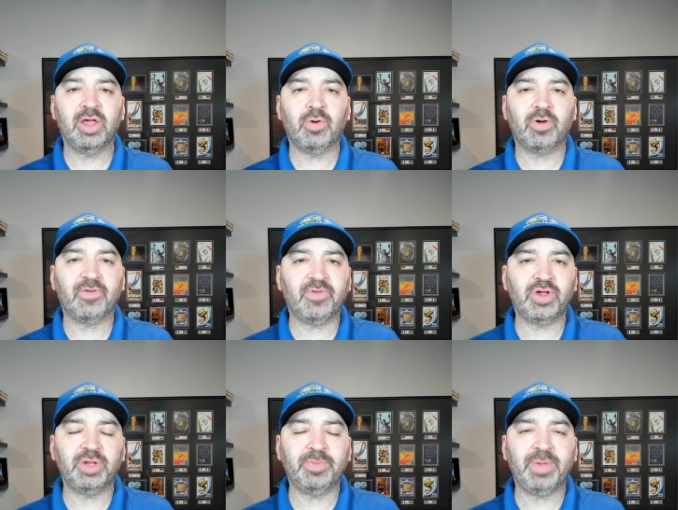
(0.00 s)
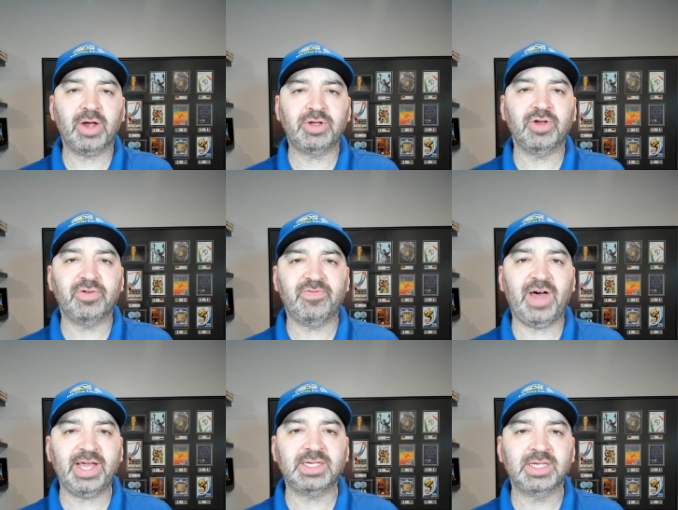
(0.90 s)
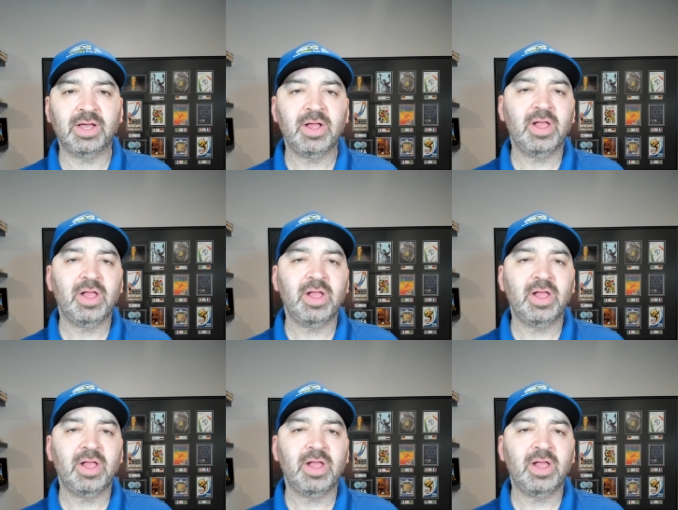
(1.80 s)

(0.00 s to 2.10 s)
in order for you to pair to your device.